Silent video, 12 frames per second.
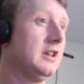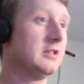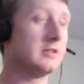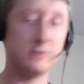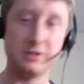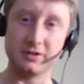
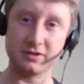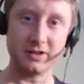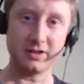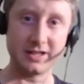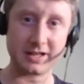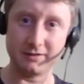So when you
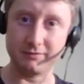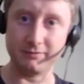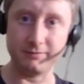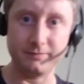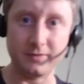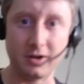start to get
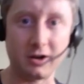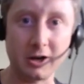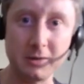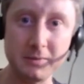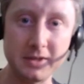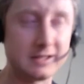
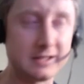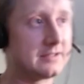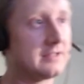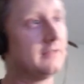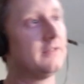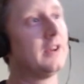harmonies
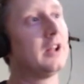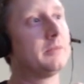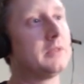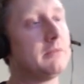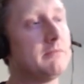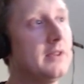
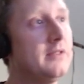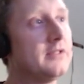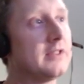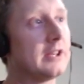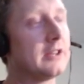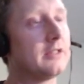developed in
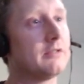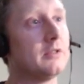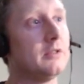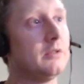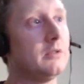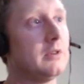music
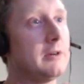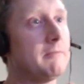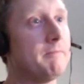through